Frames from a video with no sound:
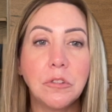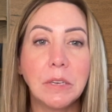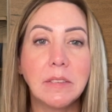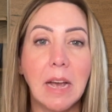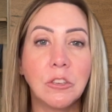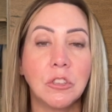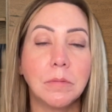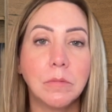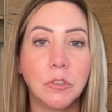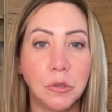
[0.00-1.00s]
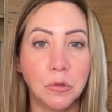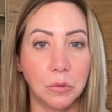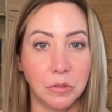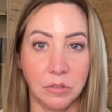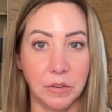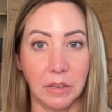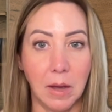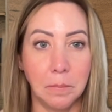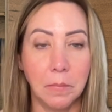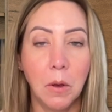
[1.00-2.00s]
transaction, 2 sources of
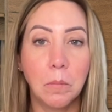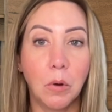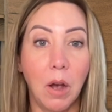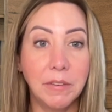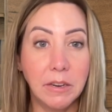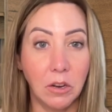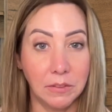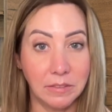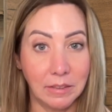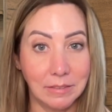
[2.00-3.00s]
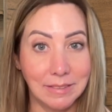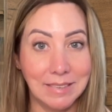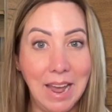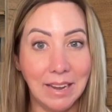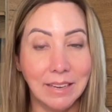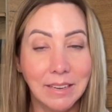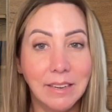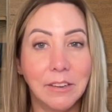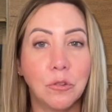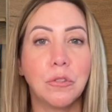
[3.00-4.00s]
income: profit on the sale today,
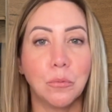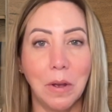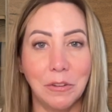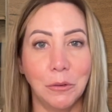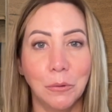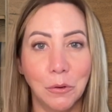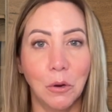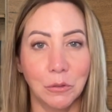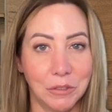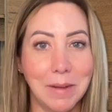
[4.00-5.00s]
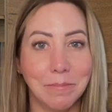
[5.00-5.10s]
interest revenue over time.